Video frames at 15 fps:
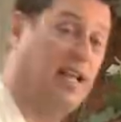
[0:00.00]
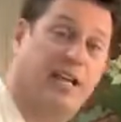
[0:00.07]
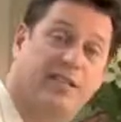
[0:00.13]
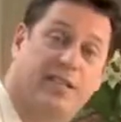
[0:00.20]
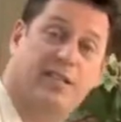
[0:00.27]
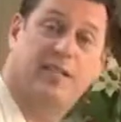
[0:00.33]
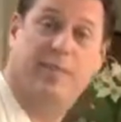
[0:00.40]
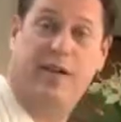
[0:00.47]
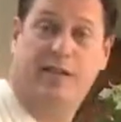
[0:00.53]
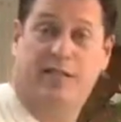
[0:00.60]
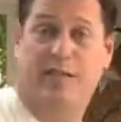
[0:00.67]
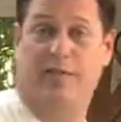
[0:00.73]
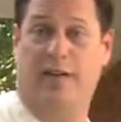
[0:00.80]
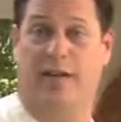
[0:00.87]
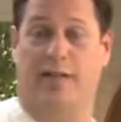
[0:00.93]
less
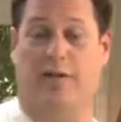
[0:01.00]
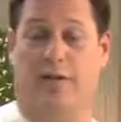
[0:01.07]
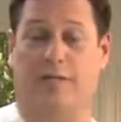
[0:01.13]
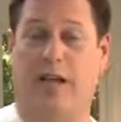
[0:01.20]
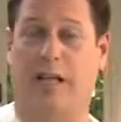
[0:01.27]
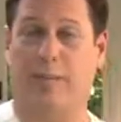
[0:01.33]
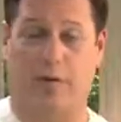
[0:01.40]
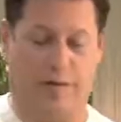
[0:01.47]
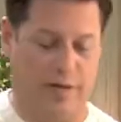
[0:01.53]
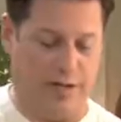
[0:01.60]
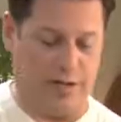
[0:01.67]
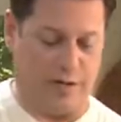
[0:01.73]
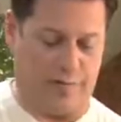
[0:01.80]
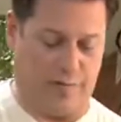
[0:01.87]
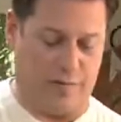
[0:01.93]
expensive and they're available.
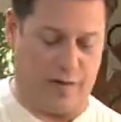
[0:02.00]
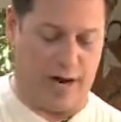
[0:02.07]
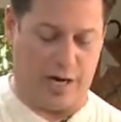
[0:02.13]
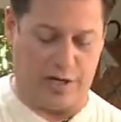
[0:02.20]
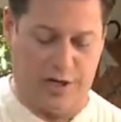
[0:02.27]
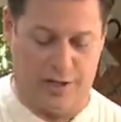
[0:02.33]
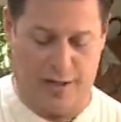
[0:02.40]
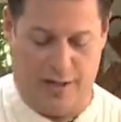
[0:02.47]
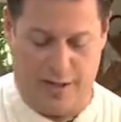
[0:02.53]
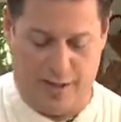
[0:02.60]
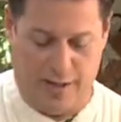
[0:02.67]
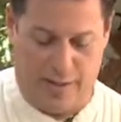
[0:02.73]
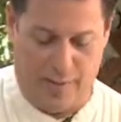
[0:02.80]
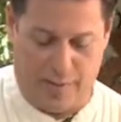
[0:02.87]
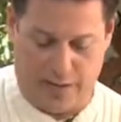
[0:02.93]
These are fresh,
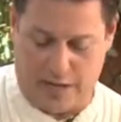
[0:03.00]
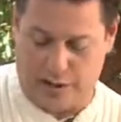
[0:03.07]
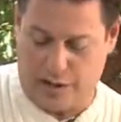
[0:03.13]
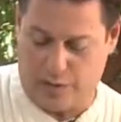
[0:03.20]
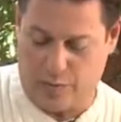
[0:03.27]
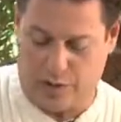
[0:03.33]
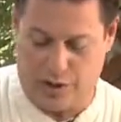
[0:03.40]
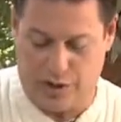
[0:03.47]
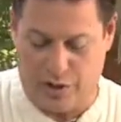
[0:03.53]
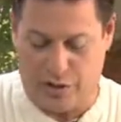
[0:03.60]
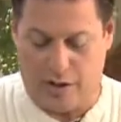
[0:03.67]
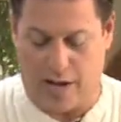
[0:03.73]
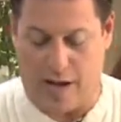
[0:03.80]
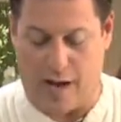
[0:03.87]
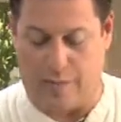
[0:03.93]
but I just want to show
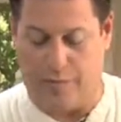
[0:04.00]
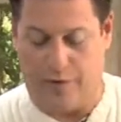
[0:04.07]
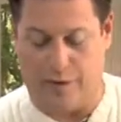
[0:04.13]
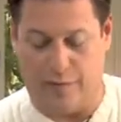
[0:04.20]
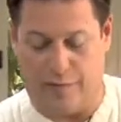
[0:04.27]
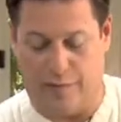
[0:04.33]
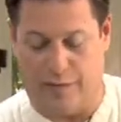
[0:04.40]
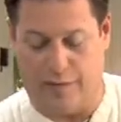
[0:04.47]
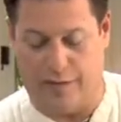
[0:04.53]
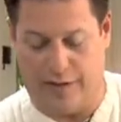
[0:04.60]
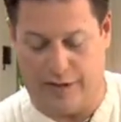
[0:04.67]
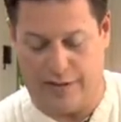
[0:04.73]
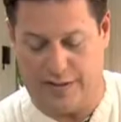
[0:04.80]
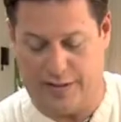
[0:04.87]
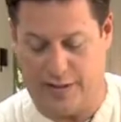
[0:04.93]
you how beautiful
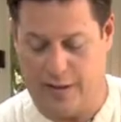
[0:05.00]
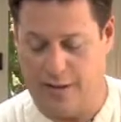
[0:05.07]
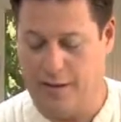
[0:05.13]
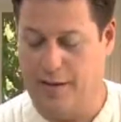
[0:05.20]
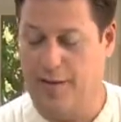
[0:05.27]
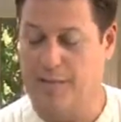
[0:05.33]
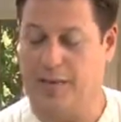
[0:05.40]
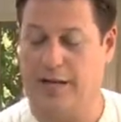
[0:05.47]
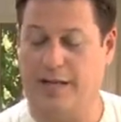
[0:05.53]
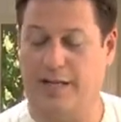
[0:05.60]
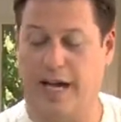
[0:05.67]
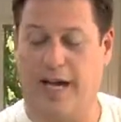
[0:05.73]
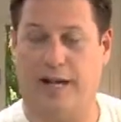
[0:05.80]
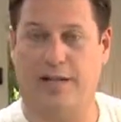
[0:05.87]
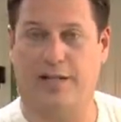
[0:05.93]
these big
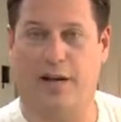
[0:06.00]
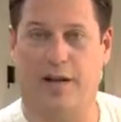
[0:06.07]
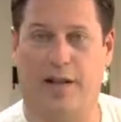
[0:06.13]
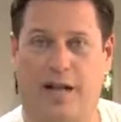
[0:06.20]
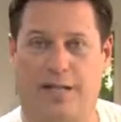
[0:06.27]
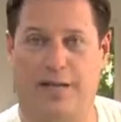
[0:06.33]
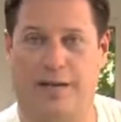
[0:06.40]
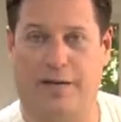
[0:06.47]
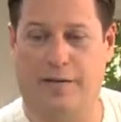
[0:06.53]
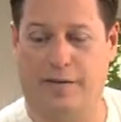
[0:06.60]
daddies are. That's a